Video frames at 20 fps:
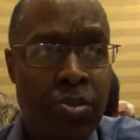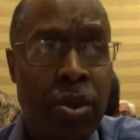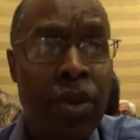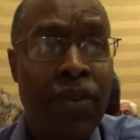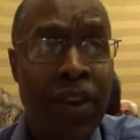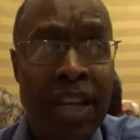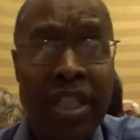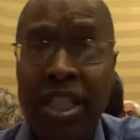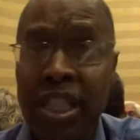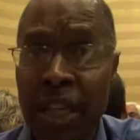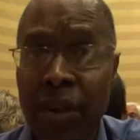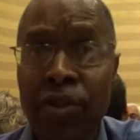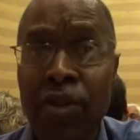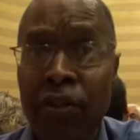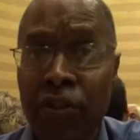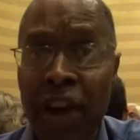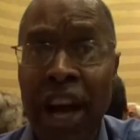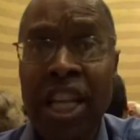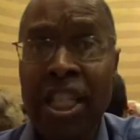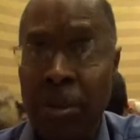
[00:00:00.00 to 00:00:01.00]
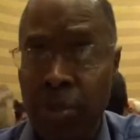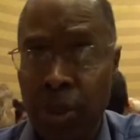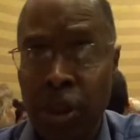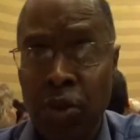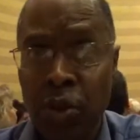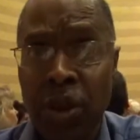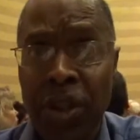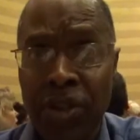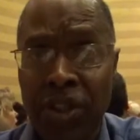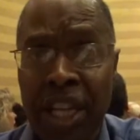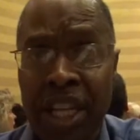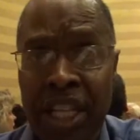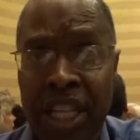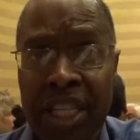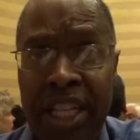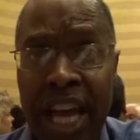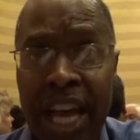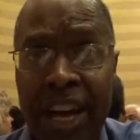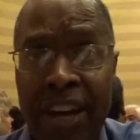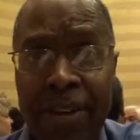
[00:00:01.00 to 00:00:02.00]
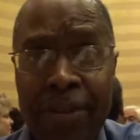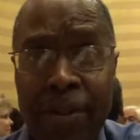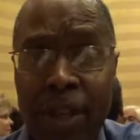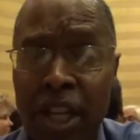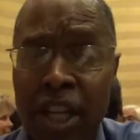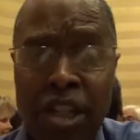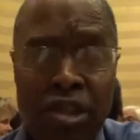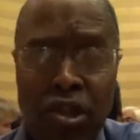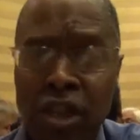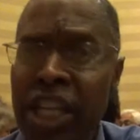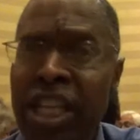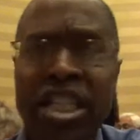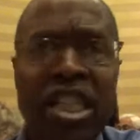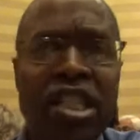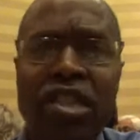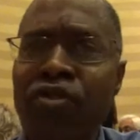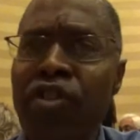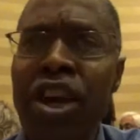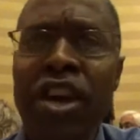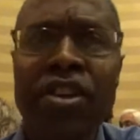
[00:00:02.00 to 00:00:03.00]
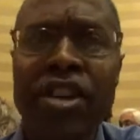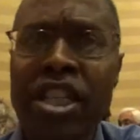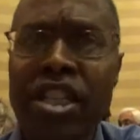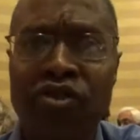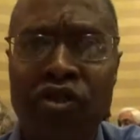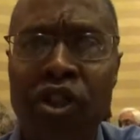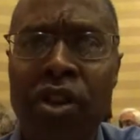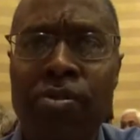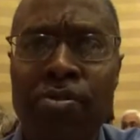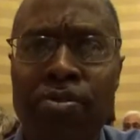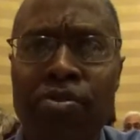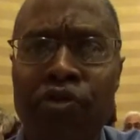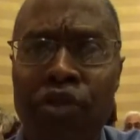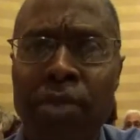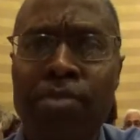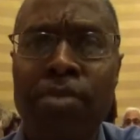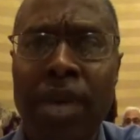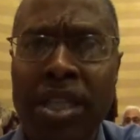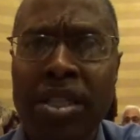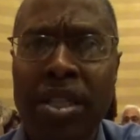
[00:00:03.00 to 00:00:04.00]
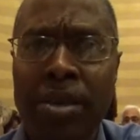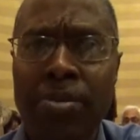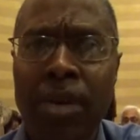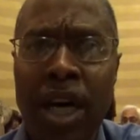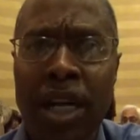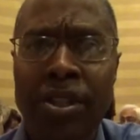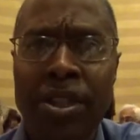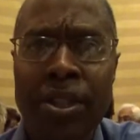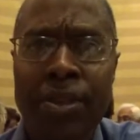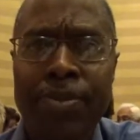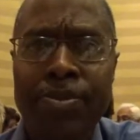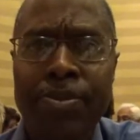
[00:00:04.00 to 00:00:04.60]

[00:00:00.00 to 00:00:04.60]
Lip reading: We've had several fights between then and now. So it just varies from month to month.